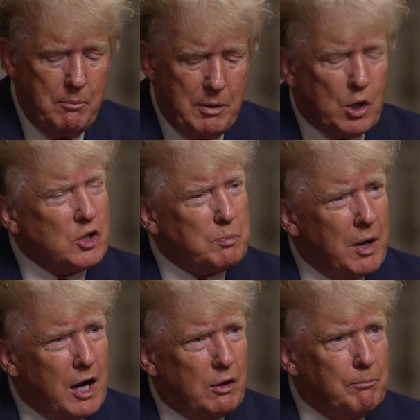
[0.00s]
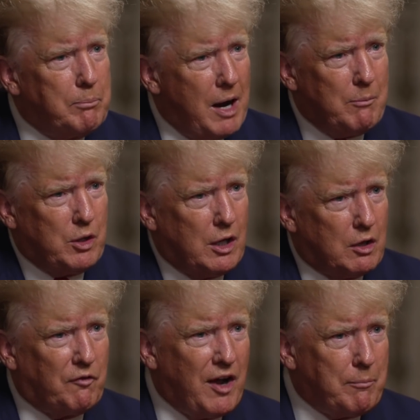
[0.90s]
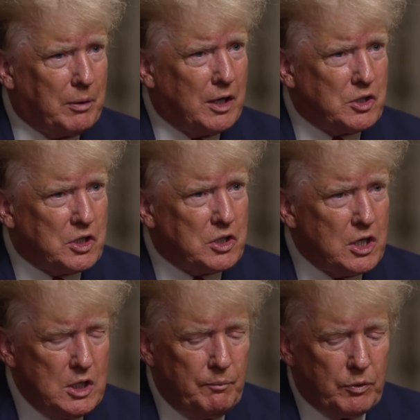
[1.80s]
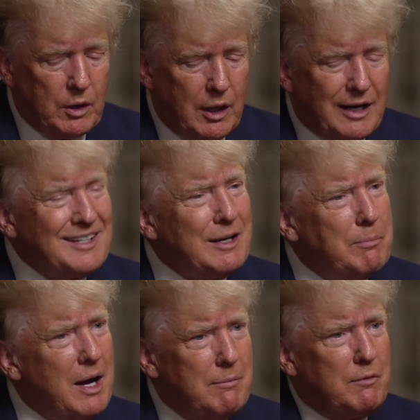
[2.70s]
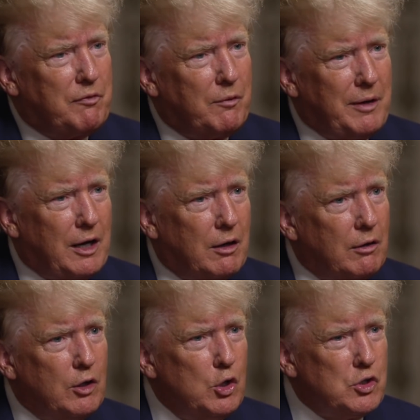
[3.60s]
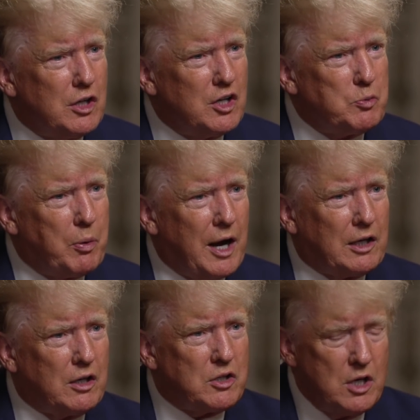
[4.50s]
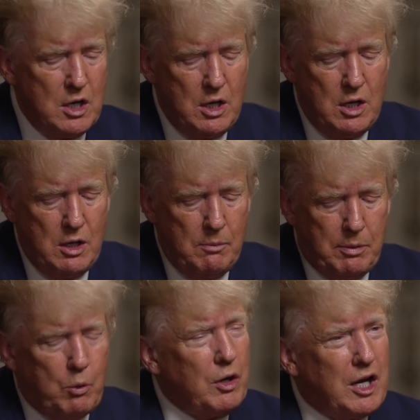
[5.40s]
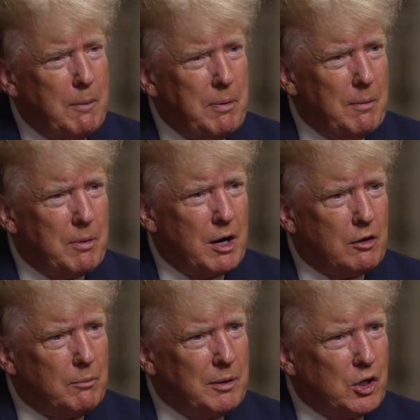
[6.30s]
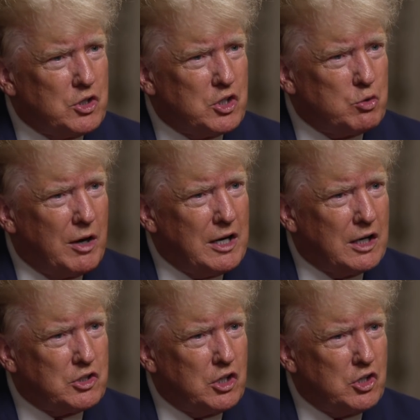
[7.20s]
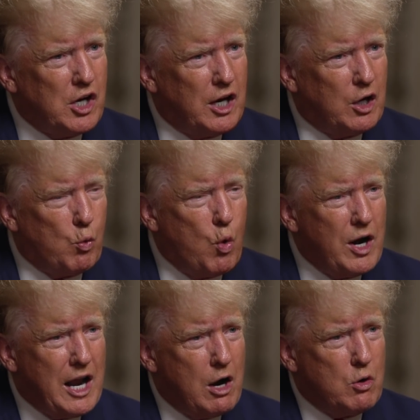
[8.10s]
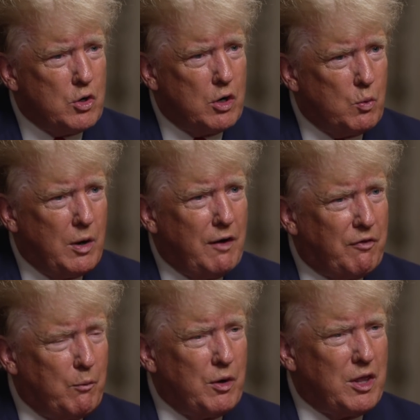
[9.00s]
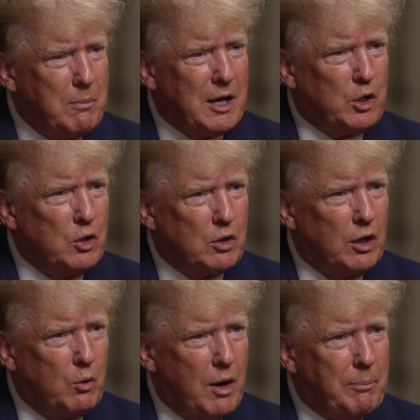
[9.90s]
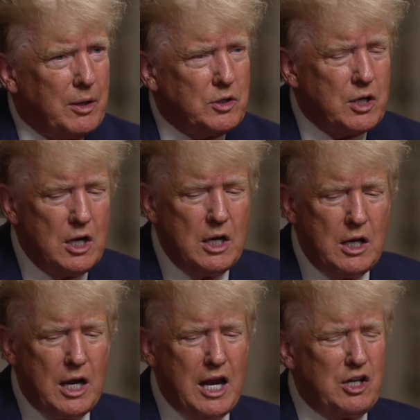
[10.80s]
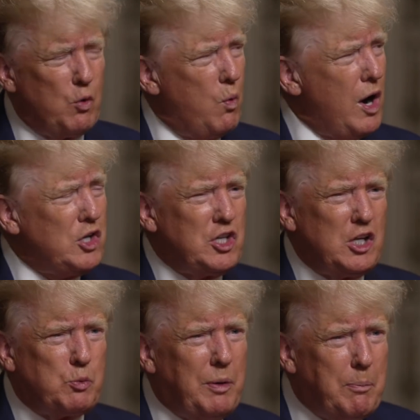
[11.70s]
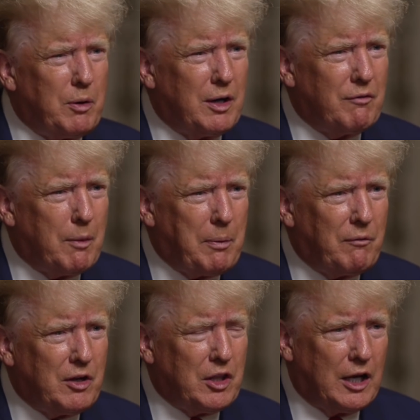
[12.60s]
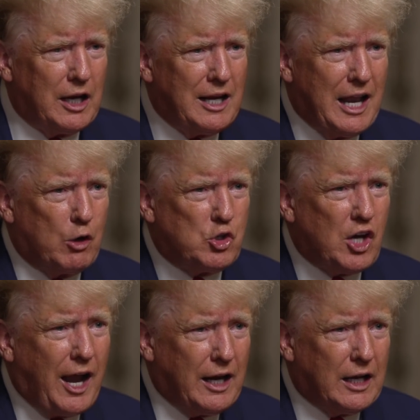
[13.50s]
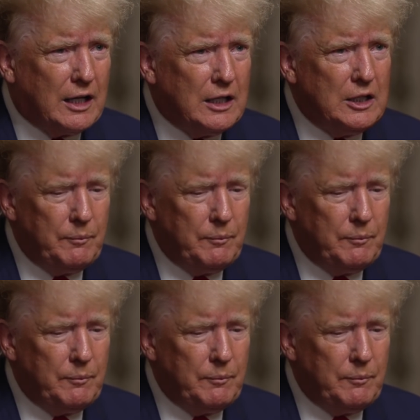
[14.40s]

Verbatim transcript: because Bagram bombed the other five places. And I said, Bomb them from air, use it as practice. But we're keeping Bagram because it's right next to China, one hour away from where they make nuclear weapons. And to watch these people give up everything, and now China